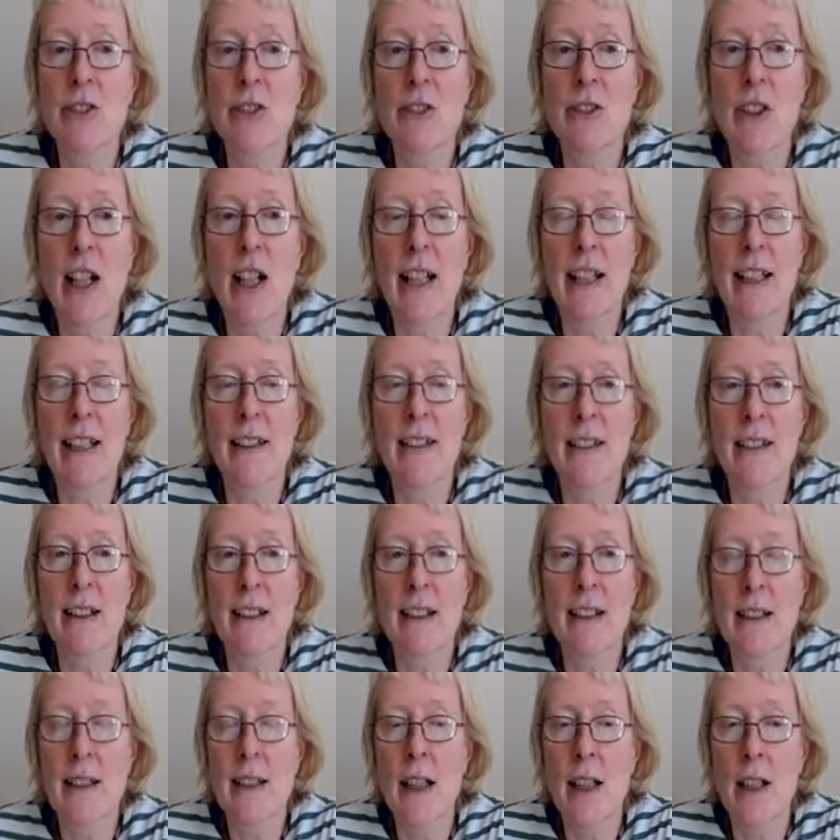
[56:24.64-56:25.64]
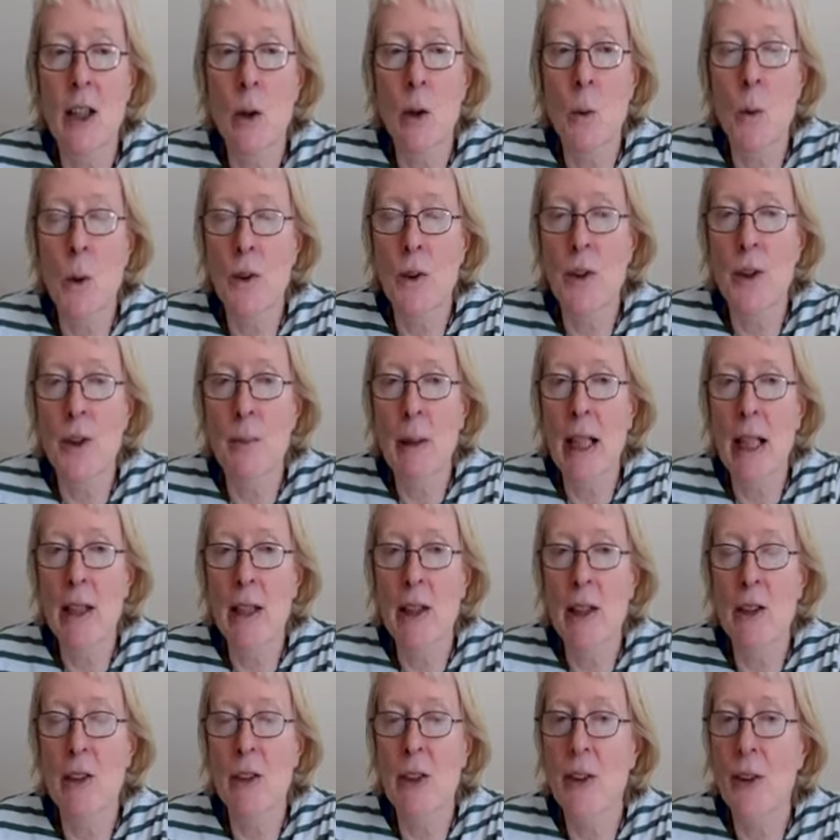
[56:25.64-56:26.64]
to find a, a quantum
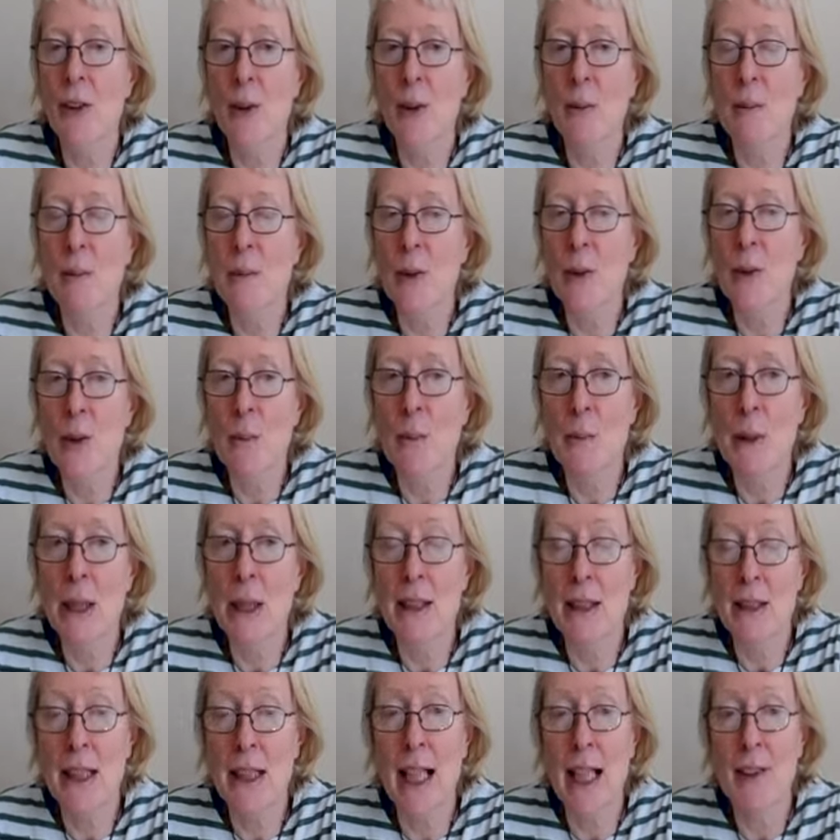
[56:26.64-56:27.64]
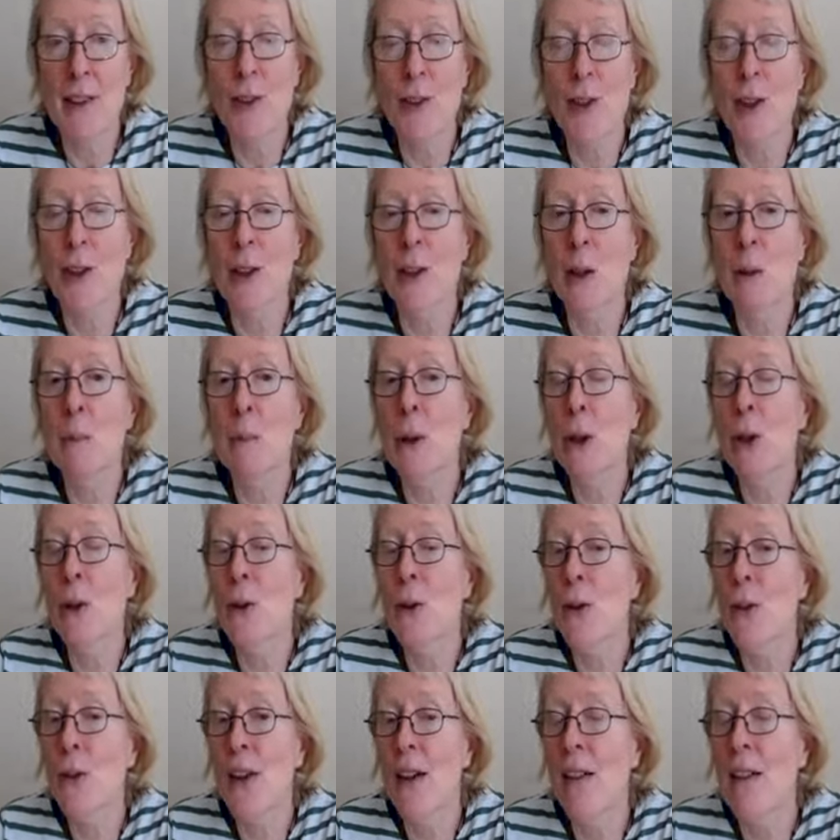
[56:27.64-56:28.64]
algorithm to beat classical
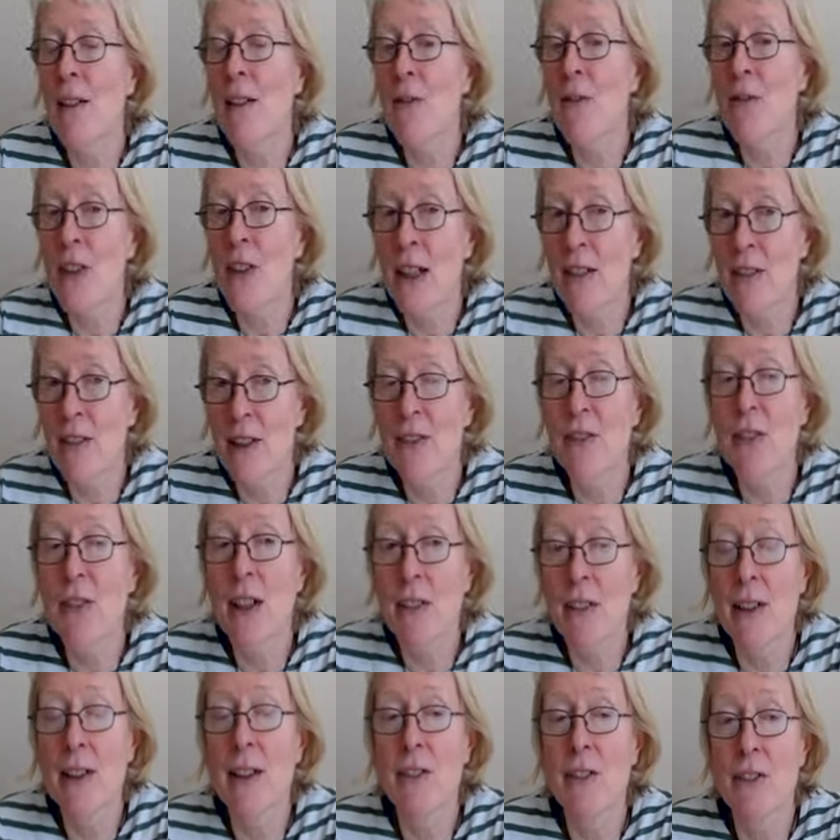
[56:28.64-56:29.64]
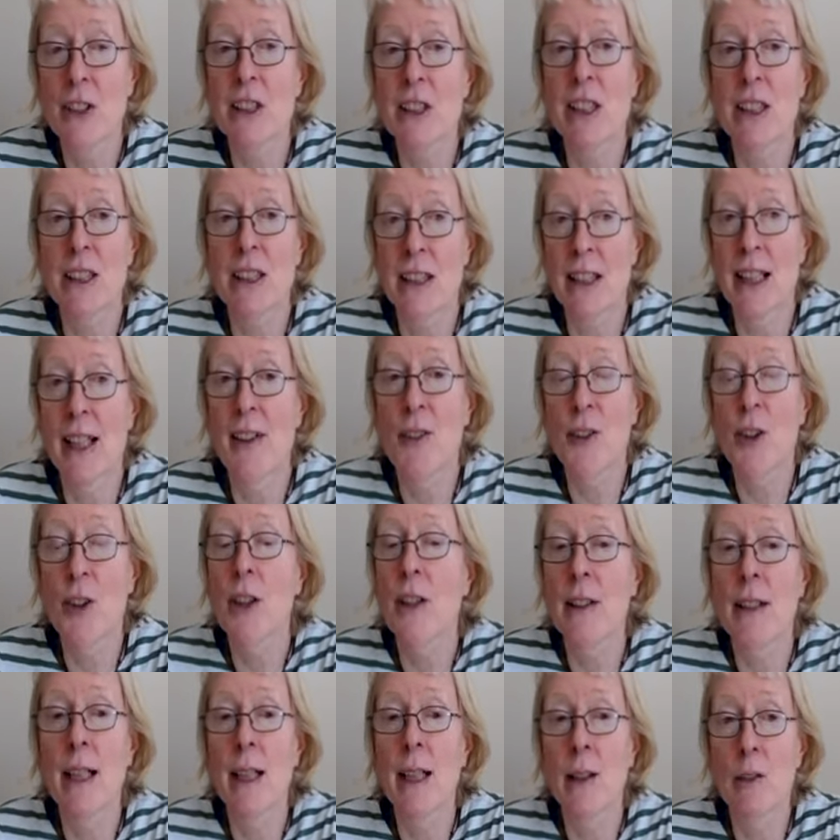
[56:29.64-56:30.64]
because there are very, very efficient
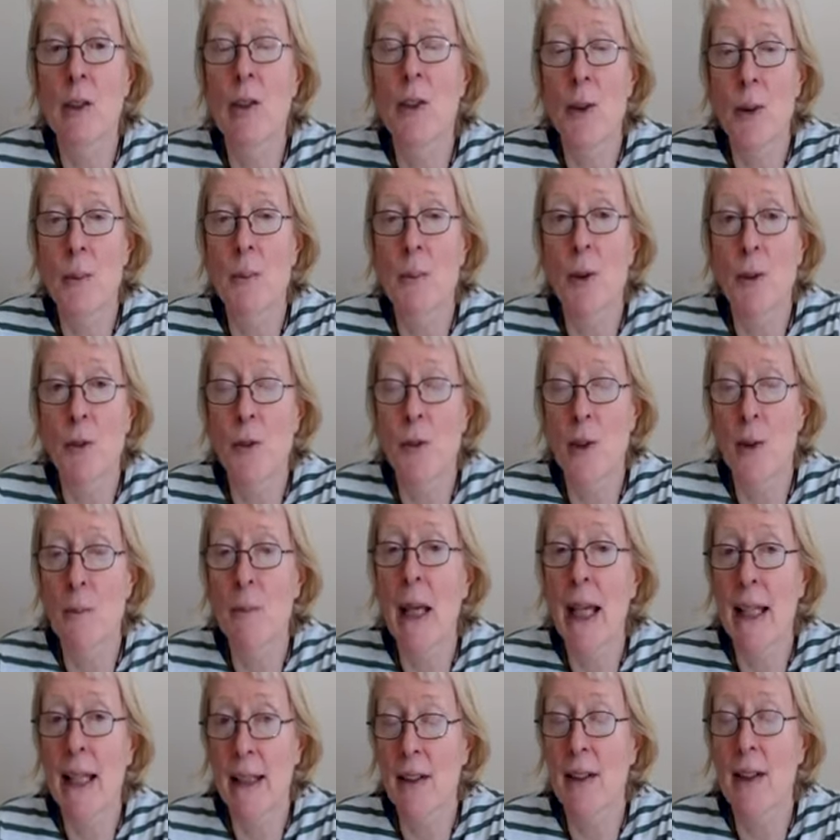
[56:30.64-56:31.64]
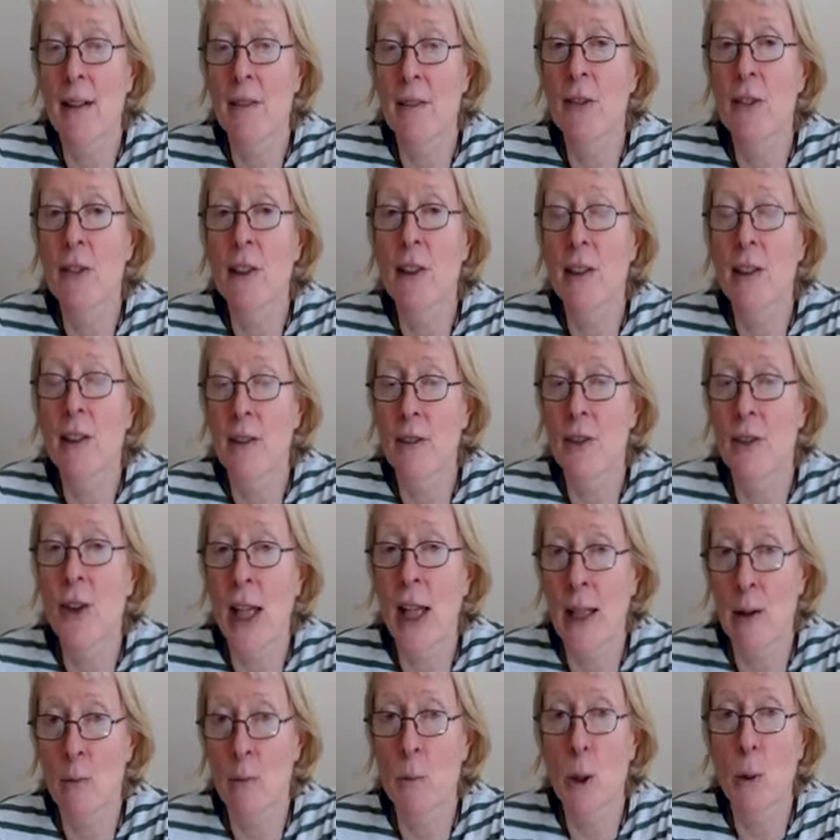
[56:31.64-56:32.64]
classical algorithms for, MAC, for
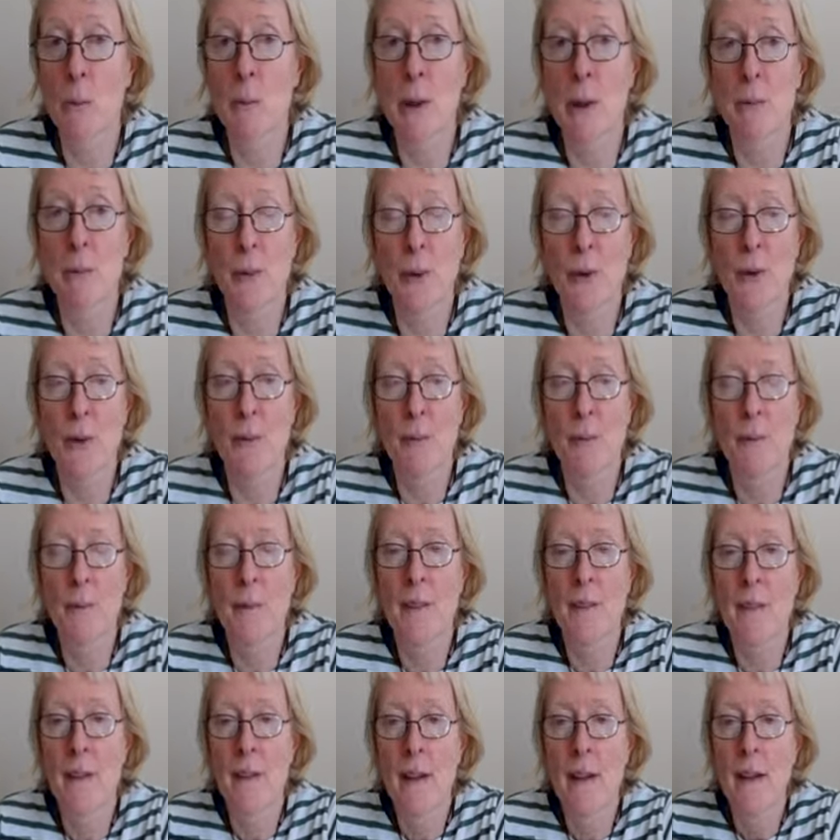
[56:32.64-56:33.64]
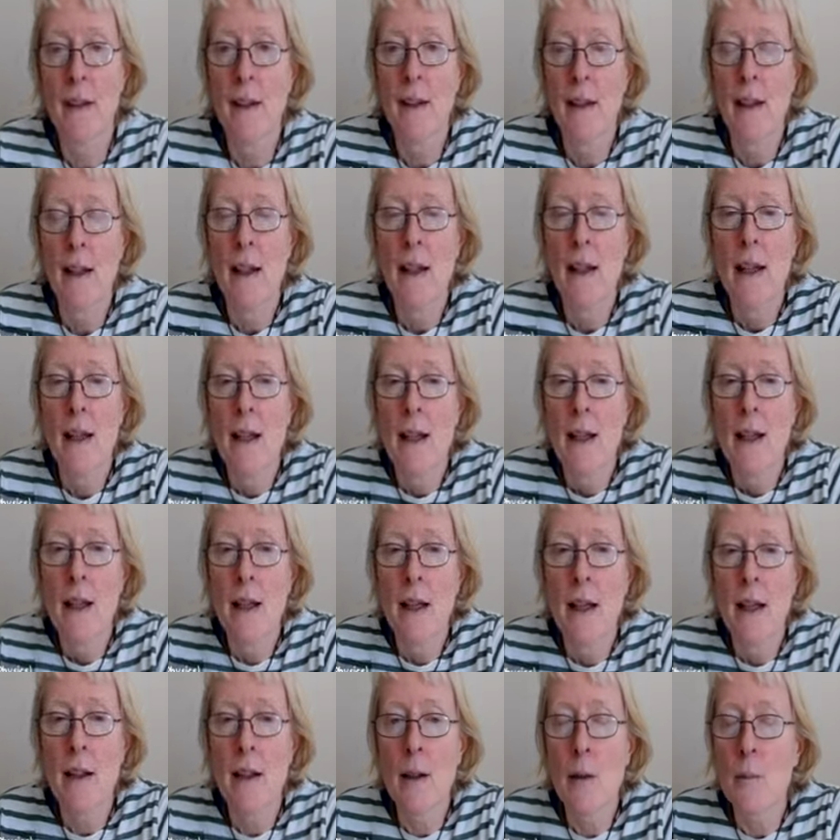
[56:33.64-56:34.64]
SAT problems.
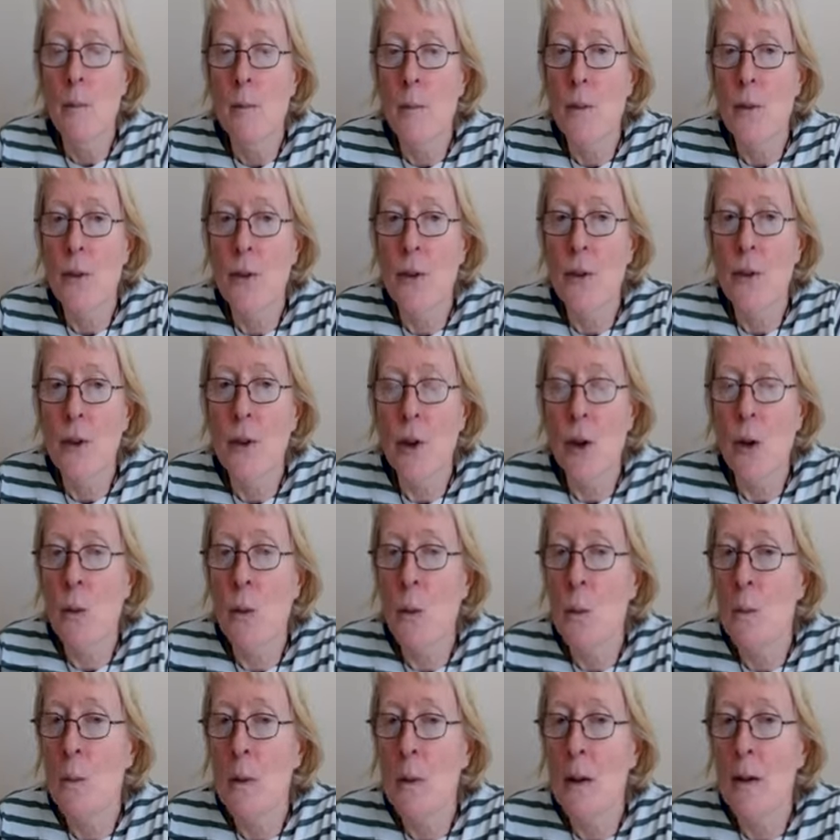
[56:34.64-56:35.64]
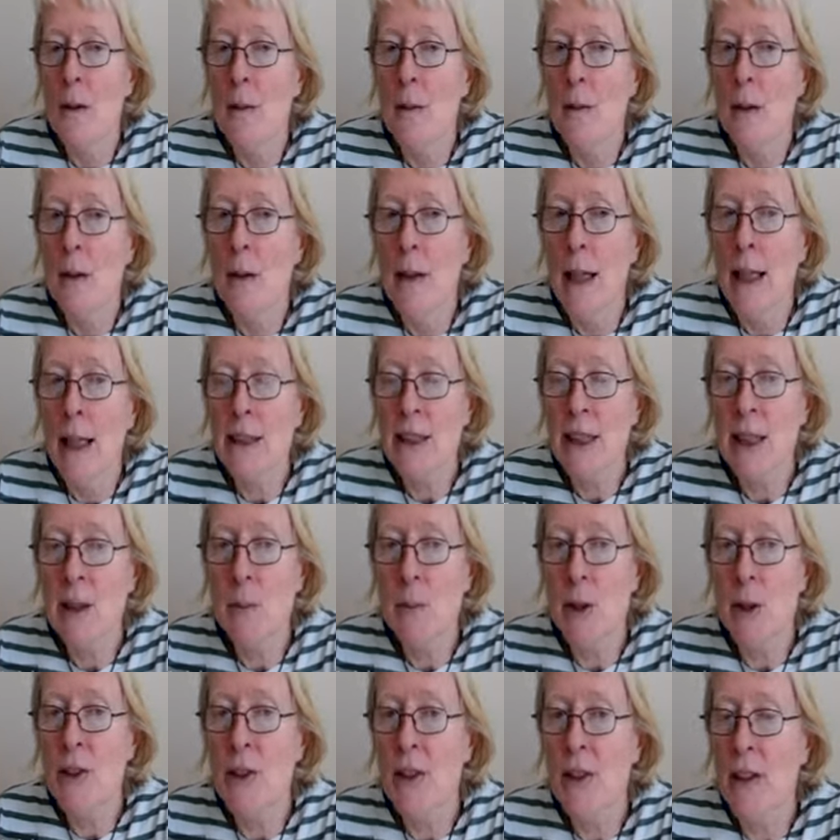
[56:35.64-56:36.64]
Um, so Ashley
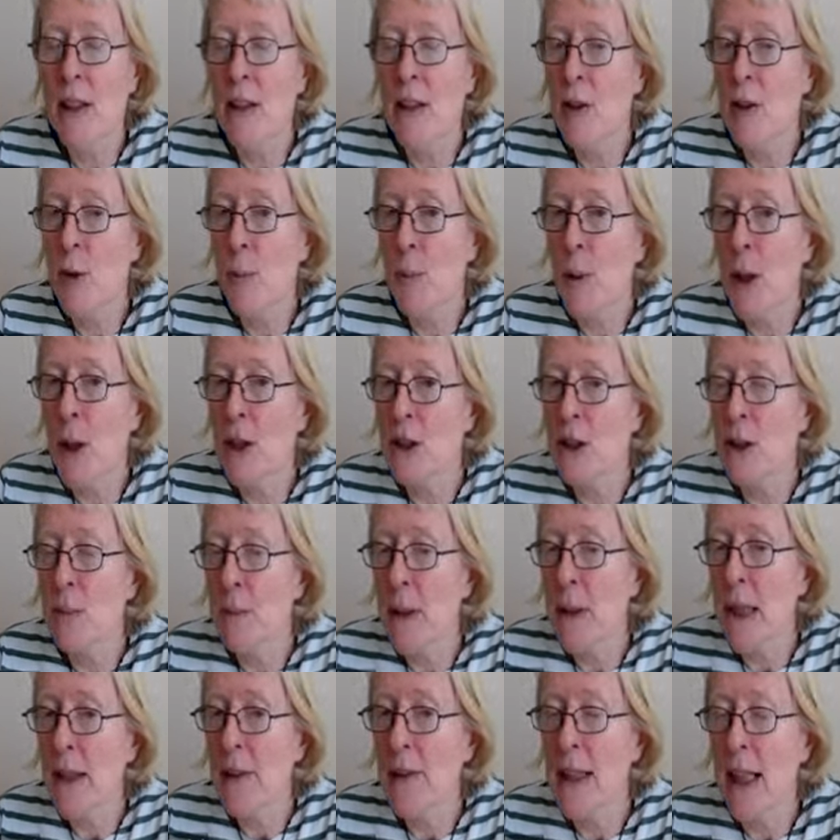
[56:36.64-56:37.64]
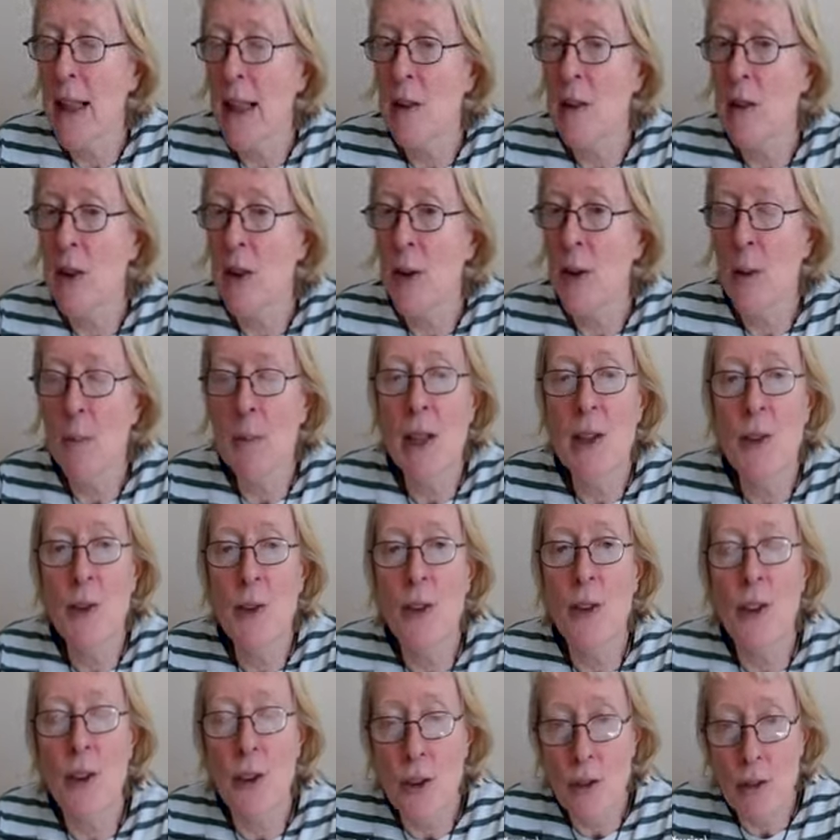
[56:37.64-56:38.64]
Montanaro's branch and bound algorithm is
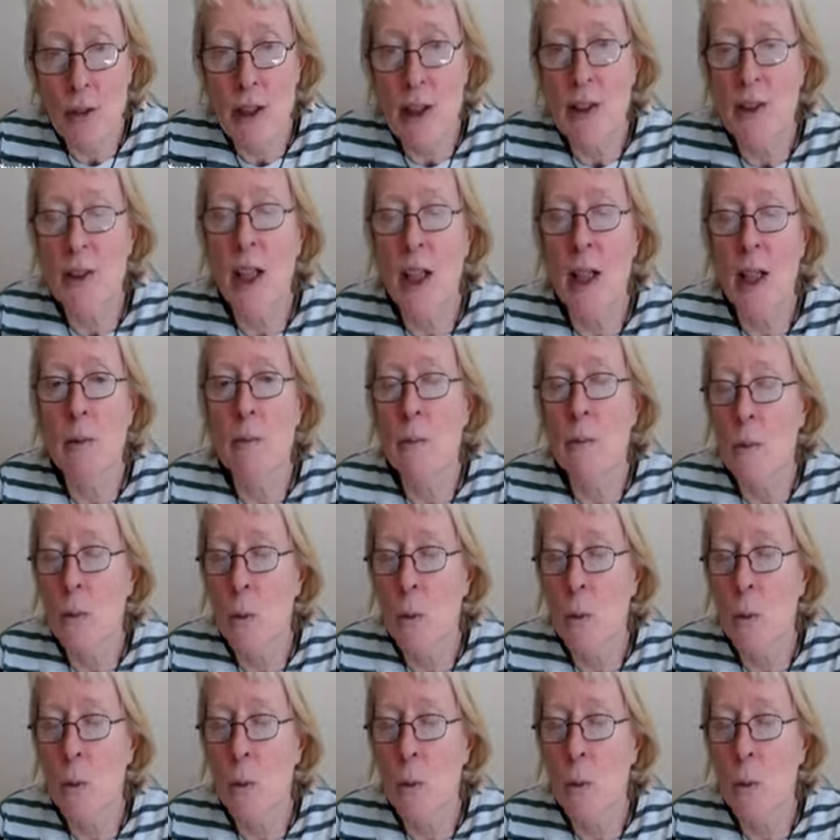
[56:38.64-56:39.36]
a discrete time